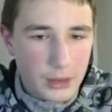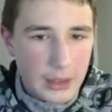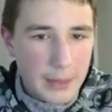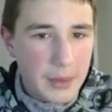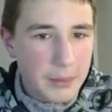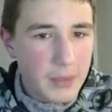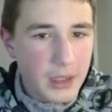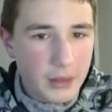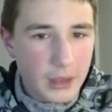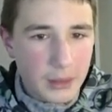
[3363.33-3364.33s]
Let
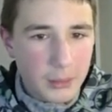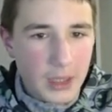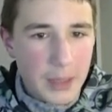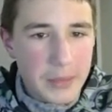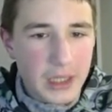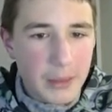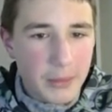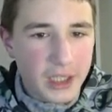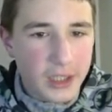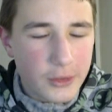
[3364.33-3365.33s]
me get
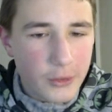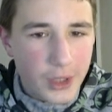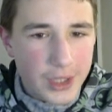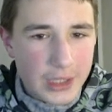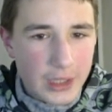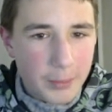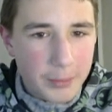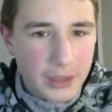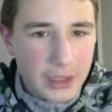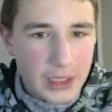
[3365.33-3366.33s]
my king to the center,
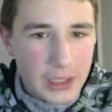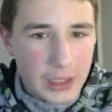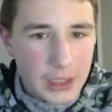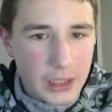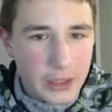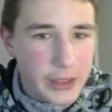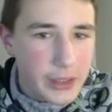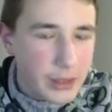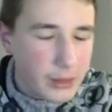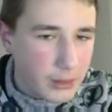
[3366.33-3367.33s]

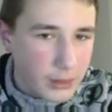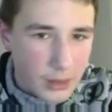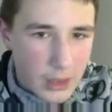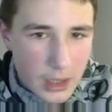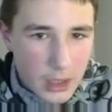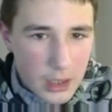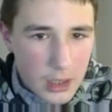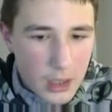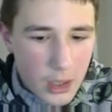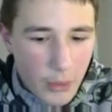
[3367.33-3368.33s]
please.
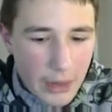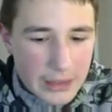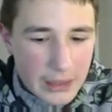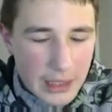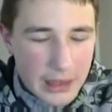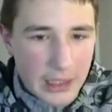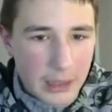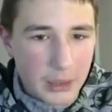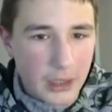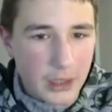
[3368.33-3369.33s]
Wait, I think
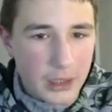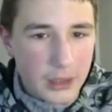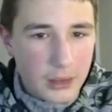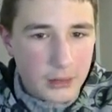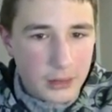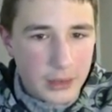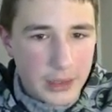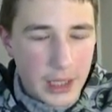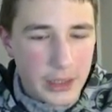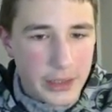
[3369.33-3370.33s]
I'm gonna like
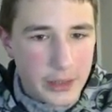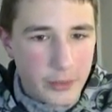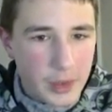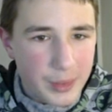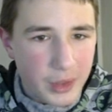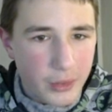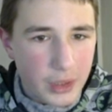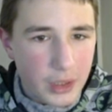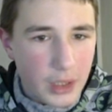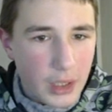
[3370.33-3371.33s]
dance with my
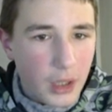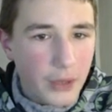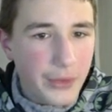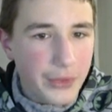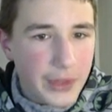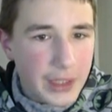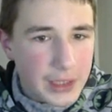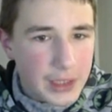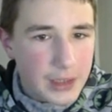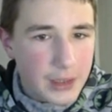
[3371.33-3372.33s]
queen. Hold on,
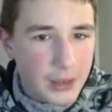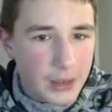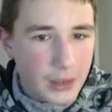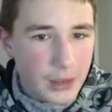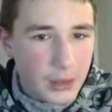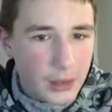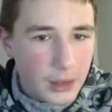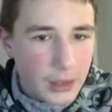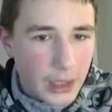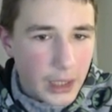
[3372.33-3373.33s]
this.
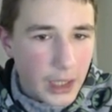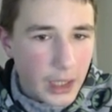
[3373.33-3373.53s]
How